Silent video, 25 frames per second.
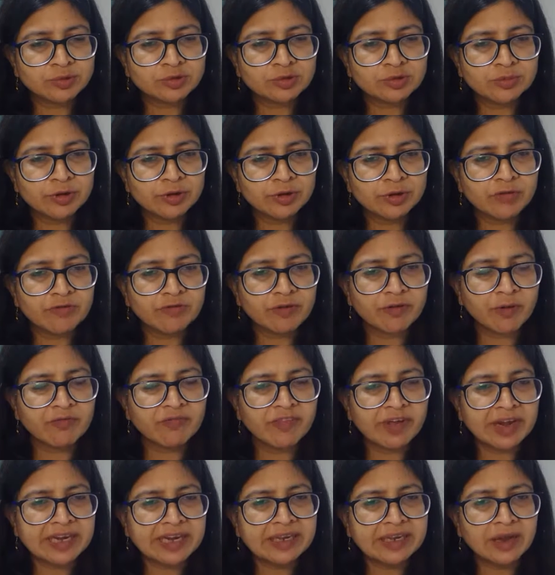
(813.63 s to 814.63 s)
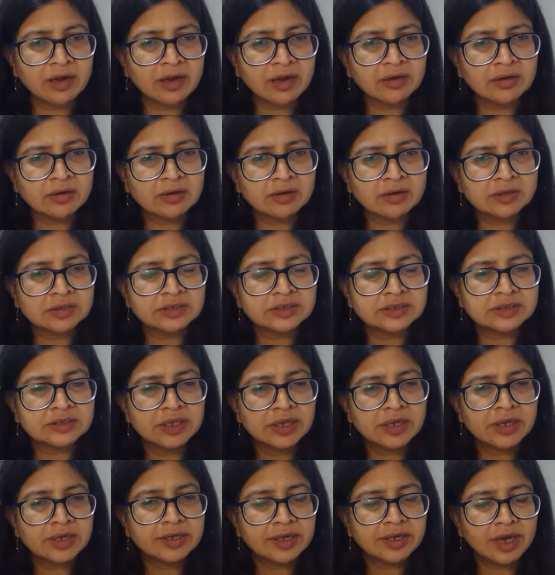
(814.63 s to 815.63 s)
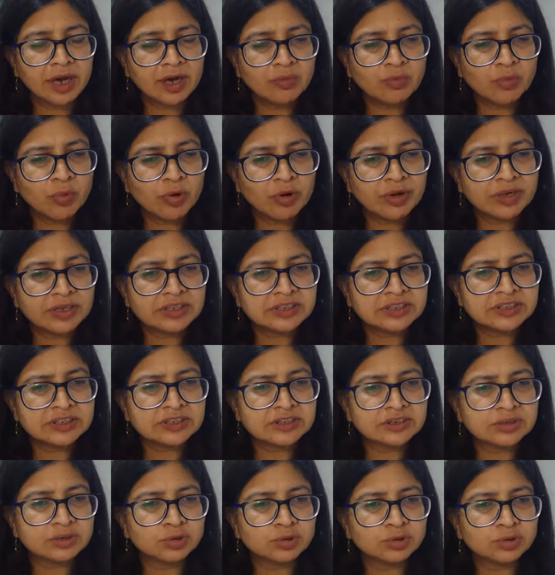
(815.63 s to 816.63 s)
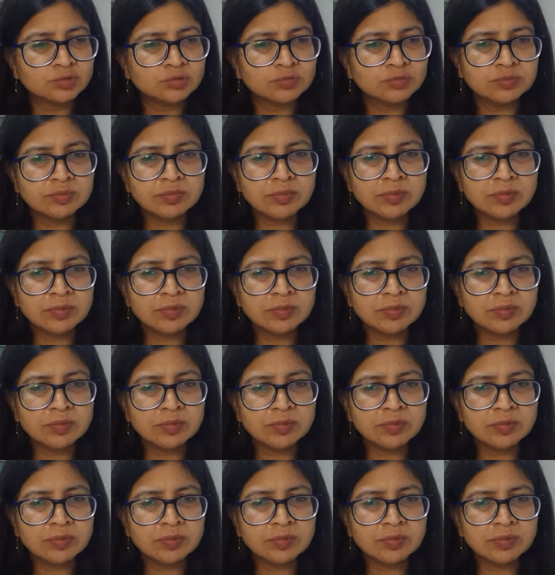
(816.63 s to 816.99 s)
So from very young girls, young boys to